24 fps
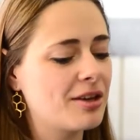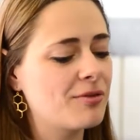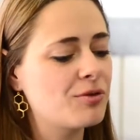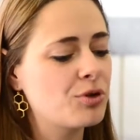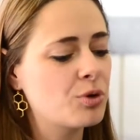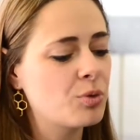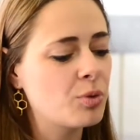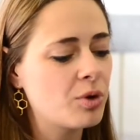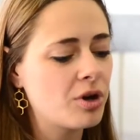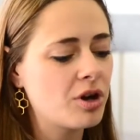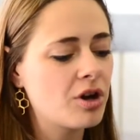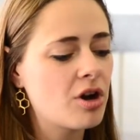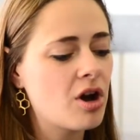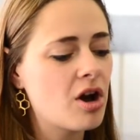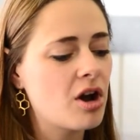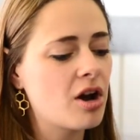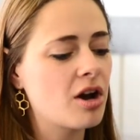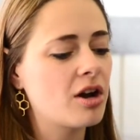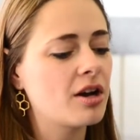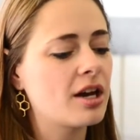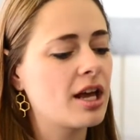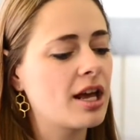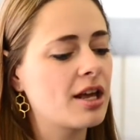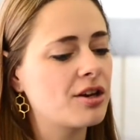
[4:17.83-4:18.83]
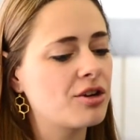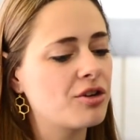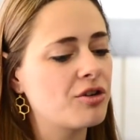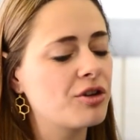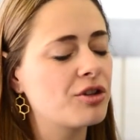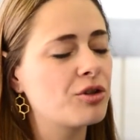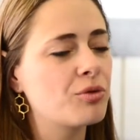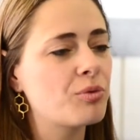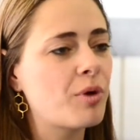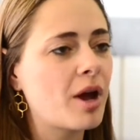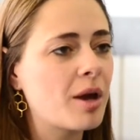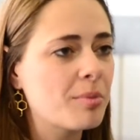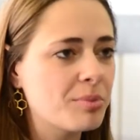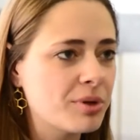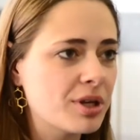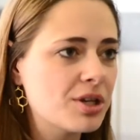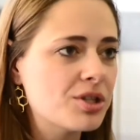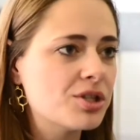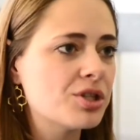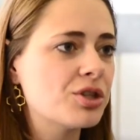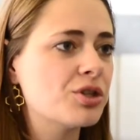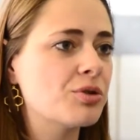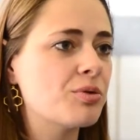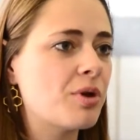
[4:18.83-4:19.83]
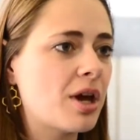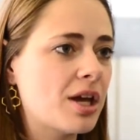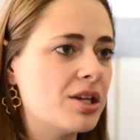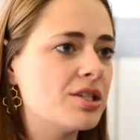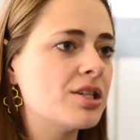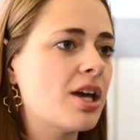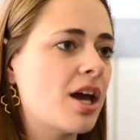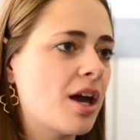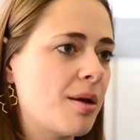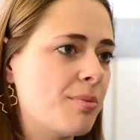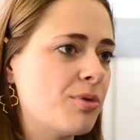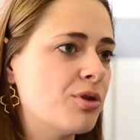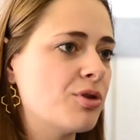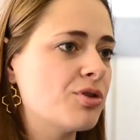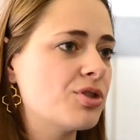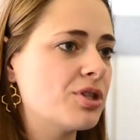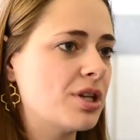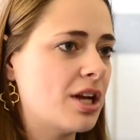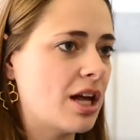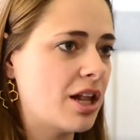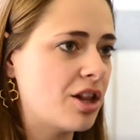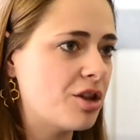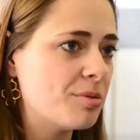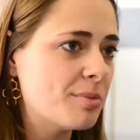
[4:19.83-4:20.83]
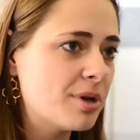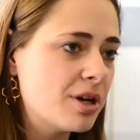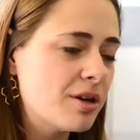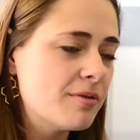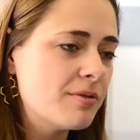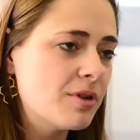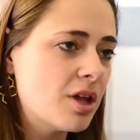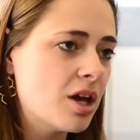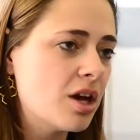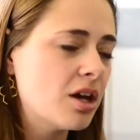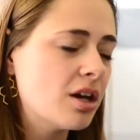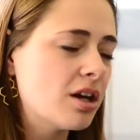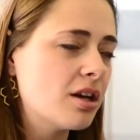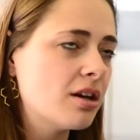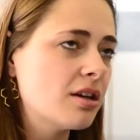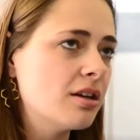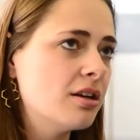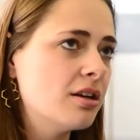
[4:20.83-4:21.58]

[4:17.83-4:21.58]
if you work hard and you're in the right place at the right time, there's an element of luck.